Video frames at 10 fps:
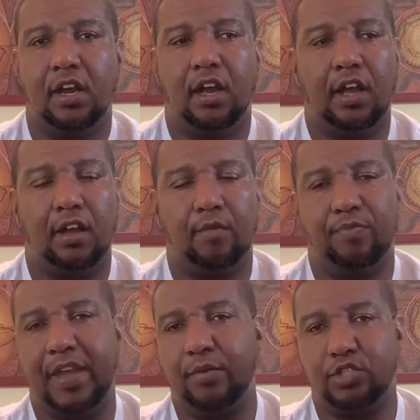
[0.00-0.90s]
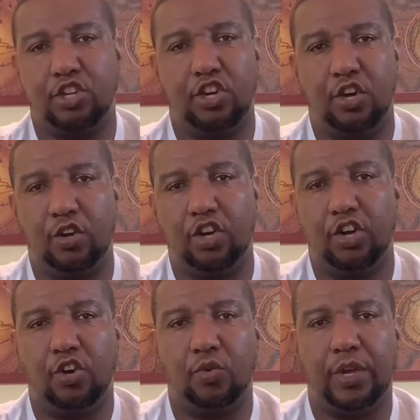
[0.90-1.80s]
That was a
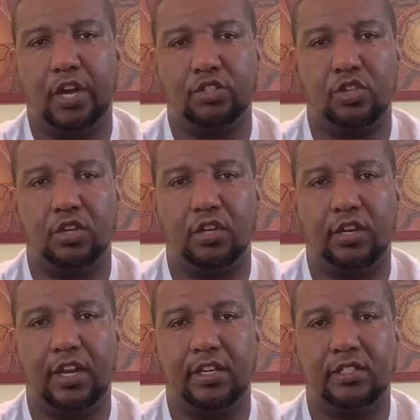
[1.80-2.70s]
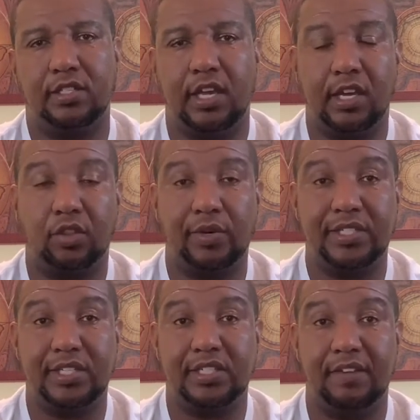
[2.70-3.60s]
no-go. We also looked at the SIG
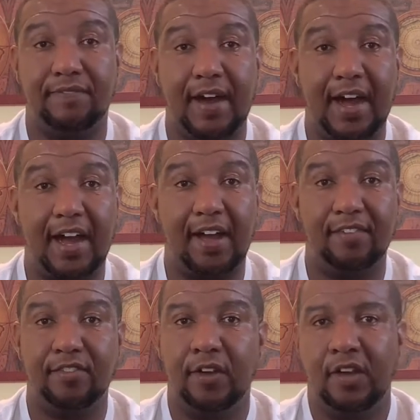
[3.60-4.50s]
365.